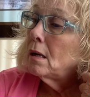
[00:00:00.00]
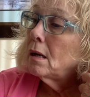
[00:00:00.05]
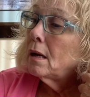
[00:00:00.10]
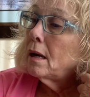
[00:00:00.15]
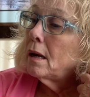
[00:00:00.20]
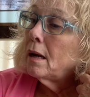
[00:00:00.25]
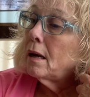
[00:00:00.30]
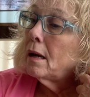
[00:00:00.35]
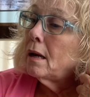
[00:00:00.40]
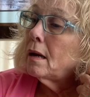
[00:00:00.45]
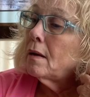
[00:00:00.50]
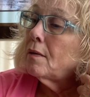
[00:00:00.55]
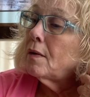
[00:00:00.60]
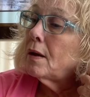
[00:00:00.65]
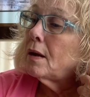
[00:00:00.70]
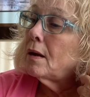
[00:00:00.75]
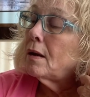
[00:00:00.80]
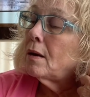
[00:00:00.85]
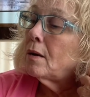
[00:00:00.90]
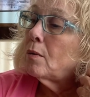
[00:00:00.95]
and
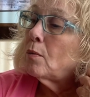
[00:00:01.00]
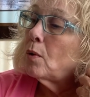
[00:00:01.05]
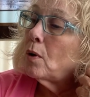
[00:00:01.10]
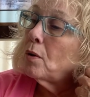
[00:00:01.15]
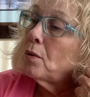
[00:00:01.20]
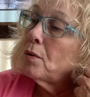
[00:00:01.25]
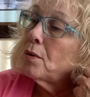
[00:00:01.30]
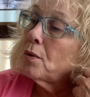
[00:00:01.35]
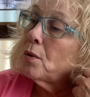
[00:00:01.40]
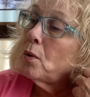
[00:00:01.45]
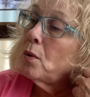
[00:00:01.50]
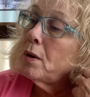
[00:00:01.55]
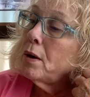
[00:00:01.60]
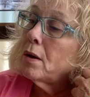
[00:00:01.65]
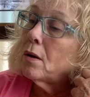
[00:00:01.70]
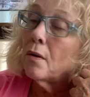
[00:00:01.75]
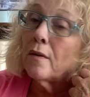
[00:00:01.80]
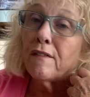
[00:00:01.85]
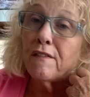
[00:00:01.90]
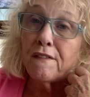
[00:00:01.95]
the rose
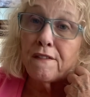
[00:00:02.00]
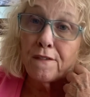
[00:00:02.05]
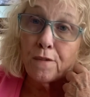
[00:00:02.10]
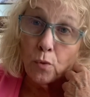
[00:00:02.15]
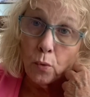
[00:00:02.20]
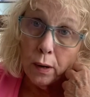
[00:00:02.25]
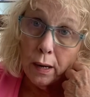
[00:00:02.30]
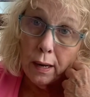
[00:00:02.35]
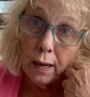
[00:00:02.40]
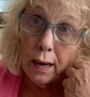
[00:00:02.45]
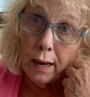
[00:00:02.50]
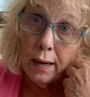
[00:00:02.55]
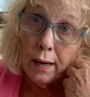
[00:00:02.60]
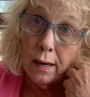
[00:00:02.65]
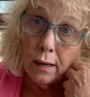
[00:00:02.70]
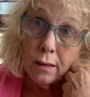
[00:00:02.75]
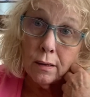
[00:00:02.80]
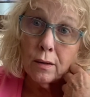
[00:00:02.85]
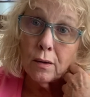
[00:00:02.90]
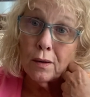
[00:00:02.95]
oil
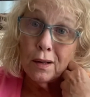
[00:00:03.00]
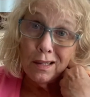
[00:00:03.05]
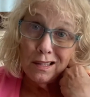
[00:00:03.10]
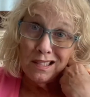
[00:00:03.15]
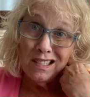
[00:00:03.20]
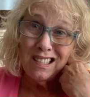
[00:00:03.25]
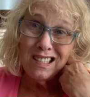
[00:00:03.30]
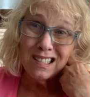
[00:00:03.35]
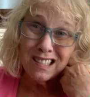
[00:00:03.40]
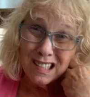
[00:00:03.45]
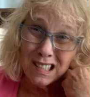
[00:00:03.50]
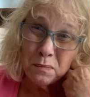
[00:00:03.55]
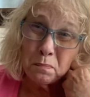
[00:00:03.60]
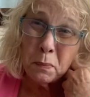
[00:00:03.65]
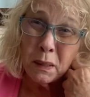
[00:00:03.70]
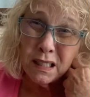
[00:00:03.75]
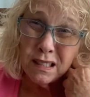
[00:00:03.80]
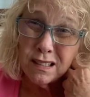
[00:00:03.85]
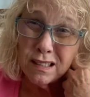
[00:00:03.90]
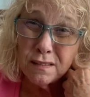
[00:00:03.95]
48 so it's
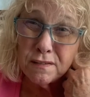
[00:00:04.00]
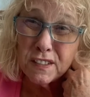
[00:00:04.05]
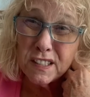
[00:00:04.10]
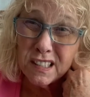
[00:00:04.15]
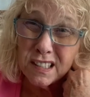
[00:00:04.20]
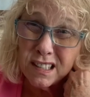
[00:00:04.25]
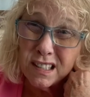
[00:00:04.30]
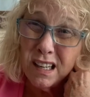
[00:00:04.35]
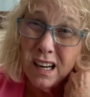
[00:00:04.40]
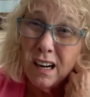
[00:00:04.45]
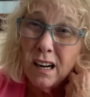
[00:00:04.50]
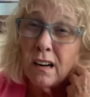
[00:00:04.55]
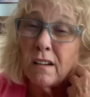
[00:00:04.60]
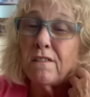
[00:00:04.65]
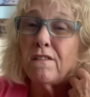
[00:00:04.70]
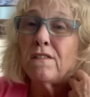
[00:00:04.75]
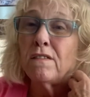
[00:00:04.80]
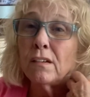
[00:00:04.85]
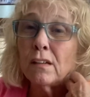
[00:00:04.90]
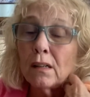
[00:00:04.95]
expensive
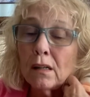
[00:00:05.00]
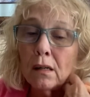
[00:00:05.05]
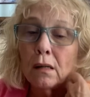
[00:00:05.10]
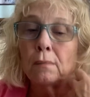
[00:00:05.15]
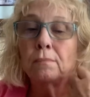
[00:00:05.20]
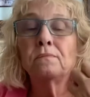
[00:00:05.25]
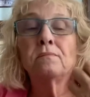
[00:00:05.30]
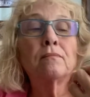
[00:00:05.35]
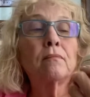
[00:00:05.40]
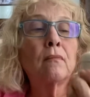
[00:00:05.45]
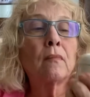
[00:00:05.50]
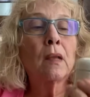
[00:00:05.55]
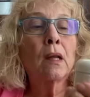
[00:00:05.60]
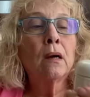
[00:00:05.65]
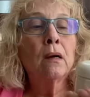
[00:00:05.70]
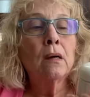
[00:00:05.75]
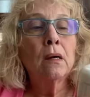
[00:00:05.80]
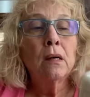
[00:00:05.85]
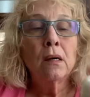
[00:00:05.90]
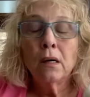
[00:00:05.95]
stuff
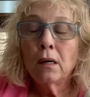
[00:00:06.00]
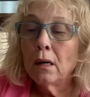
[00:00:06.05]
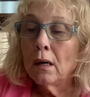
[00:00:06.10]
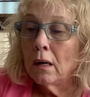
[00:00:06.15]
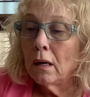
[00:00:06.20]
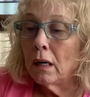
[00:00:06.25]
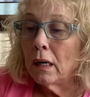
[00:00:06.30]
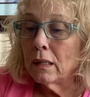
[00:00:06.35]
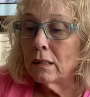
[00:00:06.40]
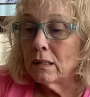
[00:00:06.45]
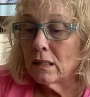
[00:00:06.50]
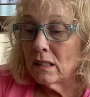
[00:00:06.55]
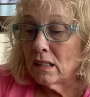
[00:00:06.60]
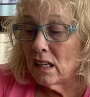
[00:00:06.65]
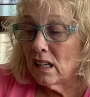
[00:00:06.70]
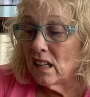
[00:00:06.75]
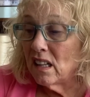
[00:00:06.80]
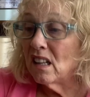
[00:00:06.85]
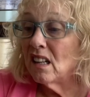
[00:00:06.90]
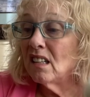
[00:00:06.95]
let's
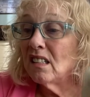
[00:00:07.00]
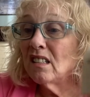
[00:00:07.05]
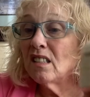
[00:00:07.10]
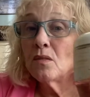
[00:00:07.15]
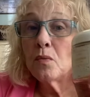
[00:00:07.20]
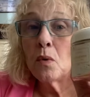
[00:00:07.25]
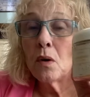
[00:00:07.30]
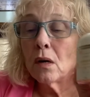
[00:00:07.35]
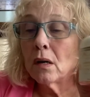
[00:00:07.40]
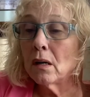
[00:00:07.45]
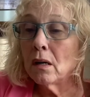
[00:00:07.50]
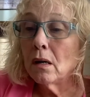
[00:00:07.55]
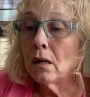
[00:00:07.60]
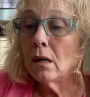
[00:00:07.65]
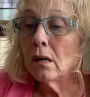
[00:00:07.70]
see this one